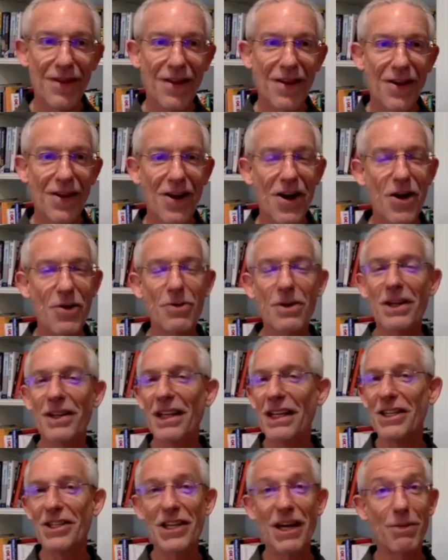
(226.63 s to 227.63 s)
are
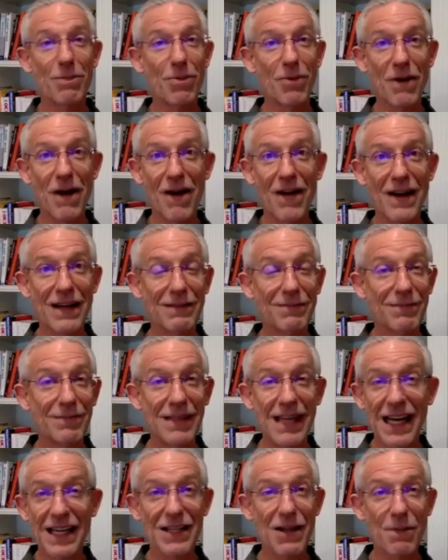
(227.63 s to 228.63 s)
really temporary,
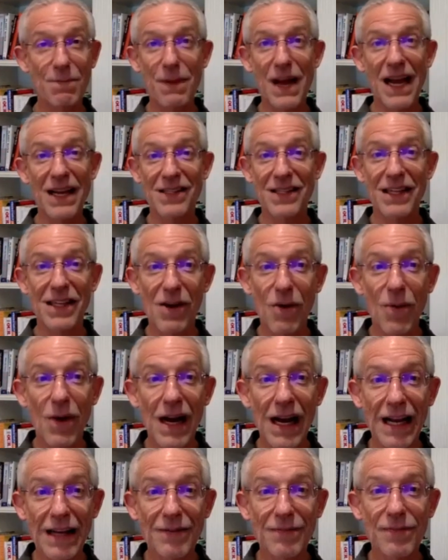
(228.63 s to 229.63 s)
and they're passing
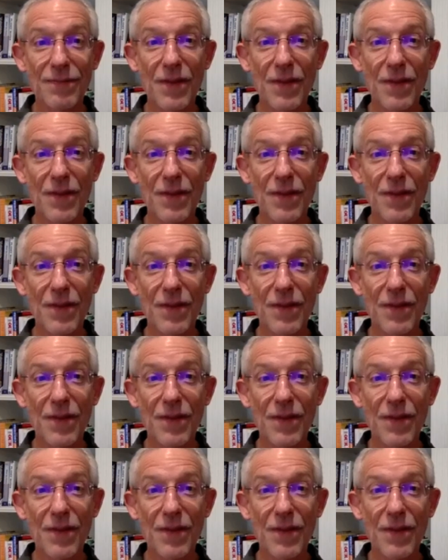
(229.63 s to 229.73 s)
away.